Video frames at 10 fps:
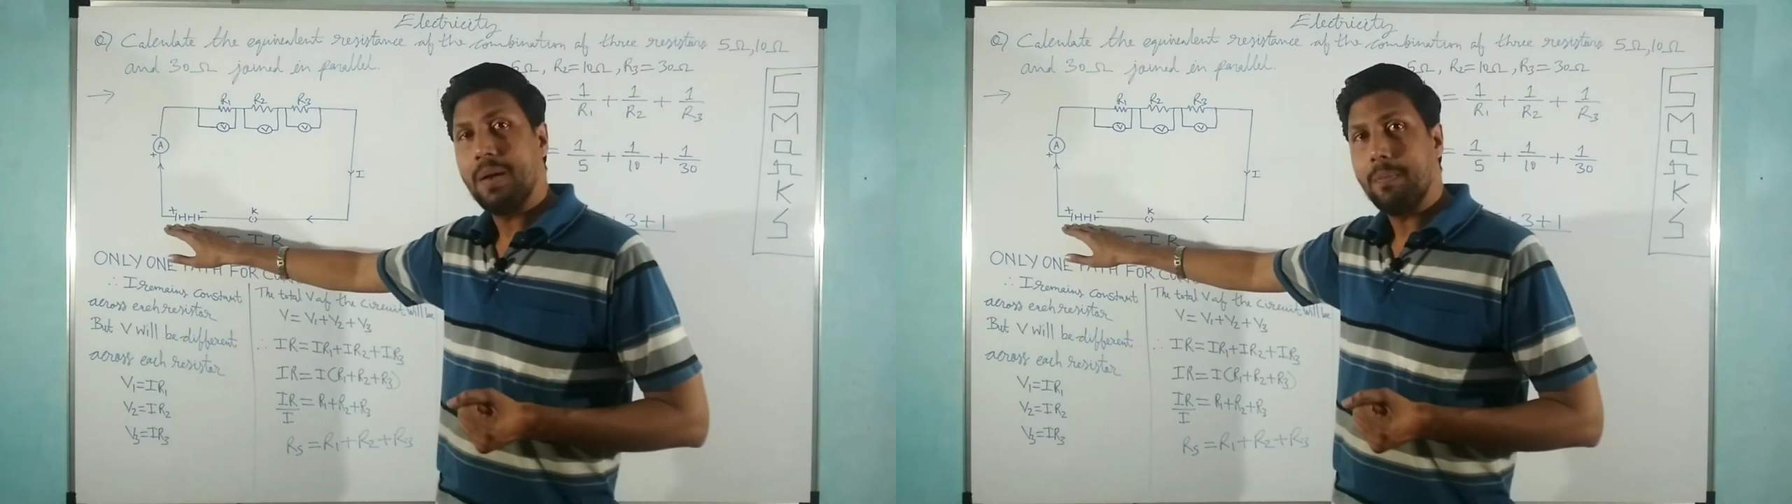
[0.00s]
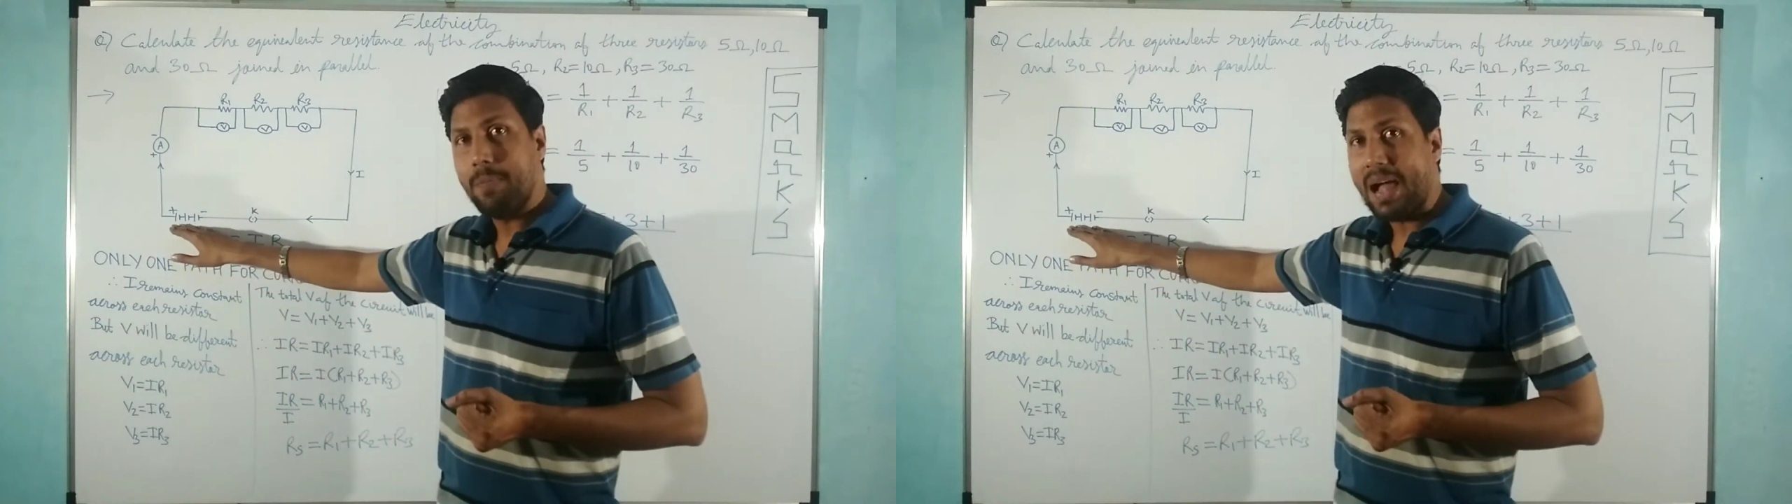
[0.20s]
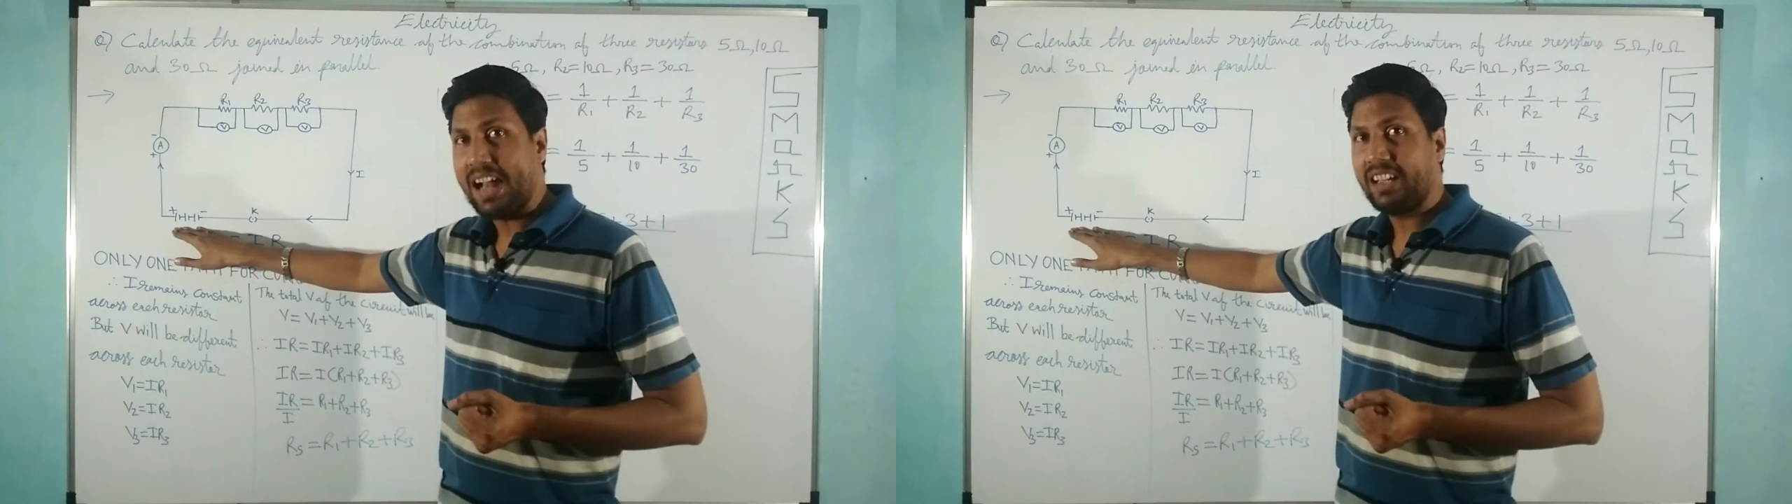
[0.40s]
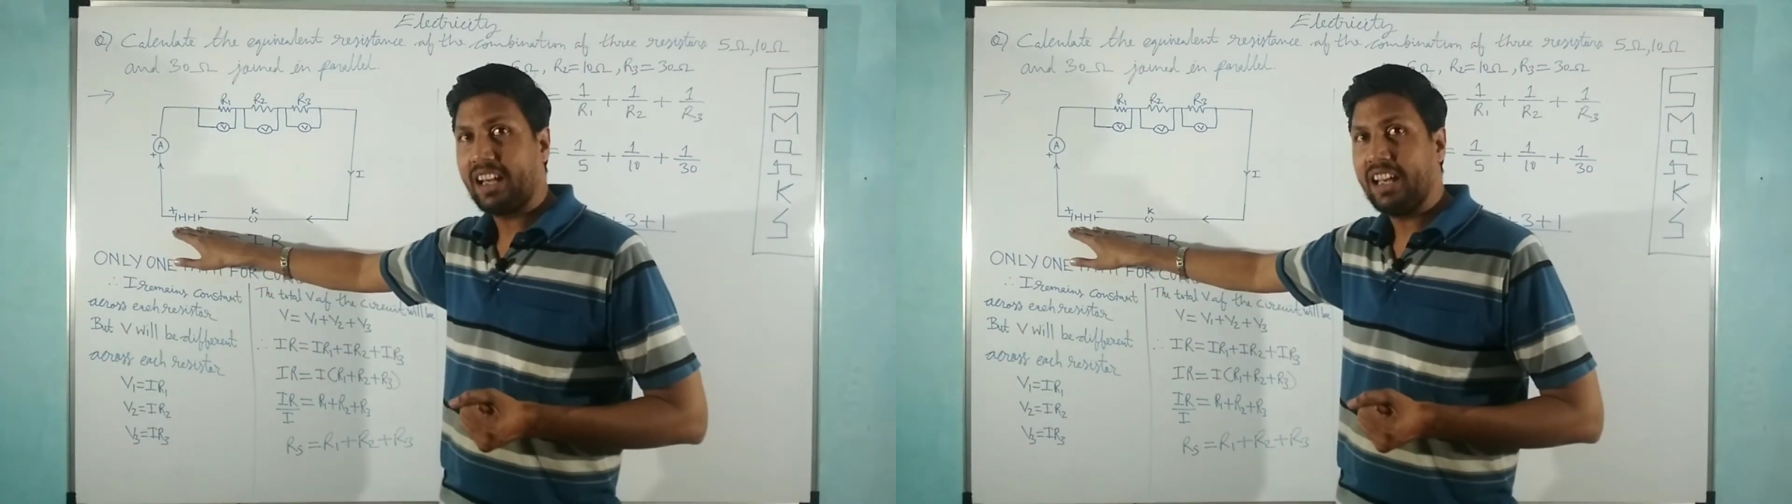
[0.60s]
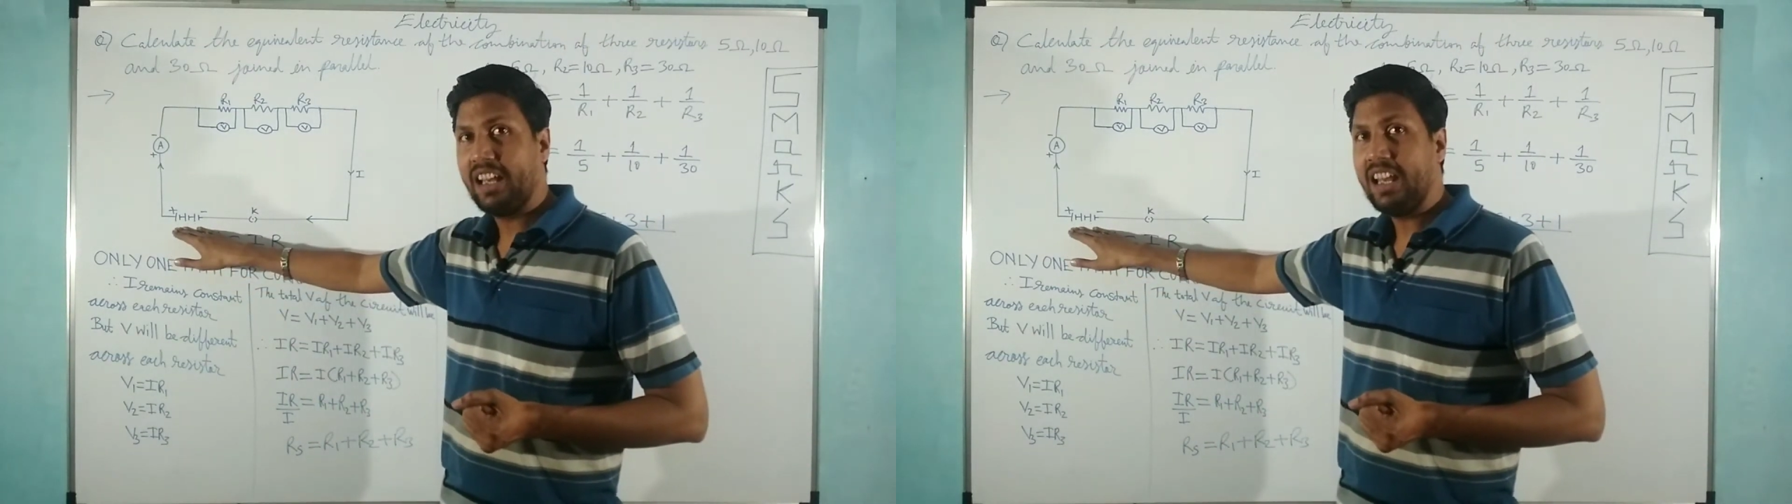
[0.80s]

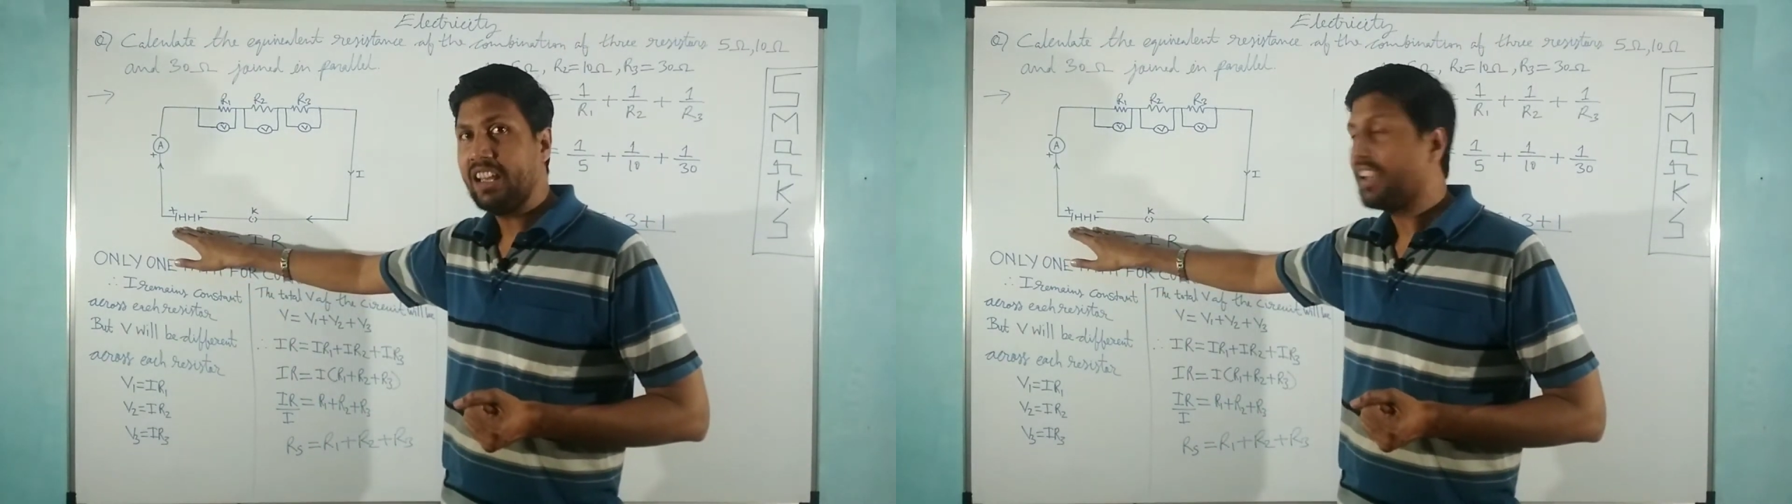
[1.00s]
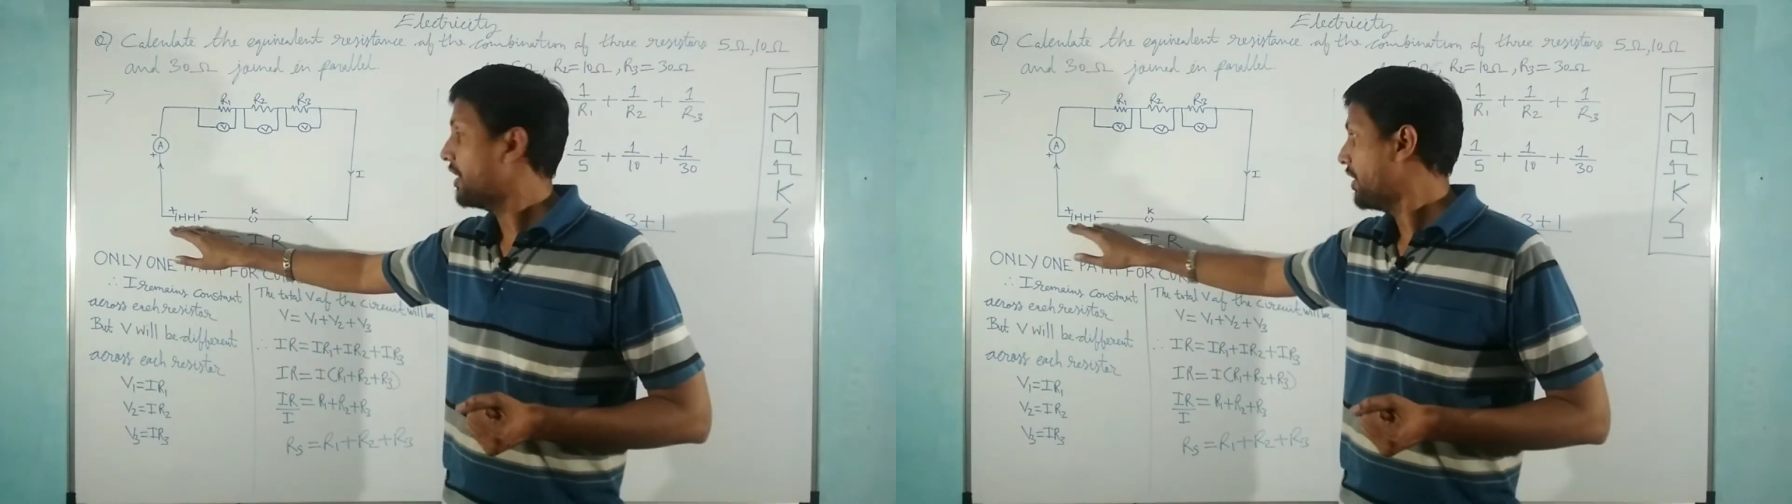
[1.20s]
battery